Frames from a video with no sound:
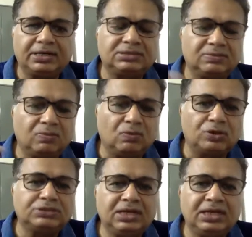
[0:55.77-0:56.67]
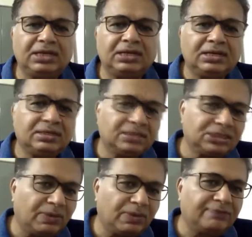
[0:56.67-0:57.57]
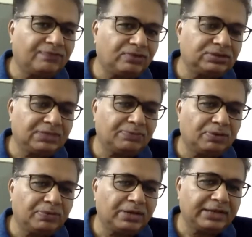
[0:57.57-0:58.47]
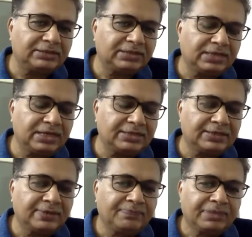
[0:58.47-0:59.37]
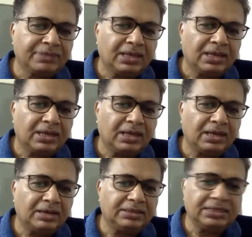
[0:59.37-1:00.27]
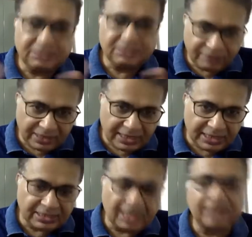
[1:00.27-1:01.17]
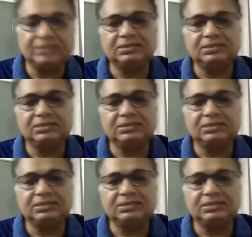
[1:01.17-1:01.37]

It's mostly the smartphones are popularizing it. There is a feeling that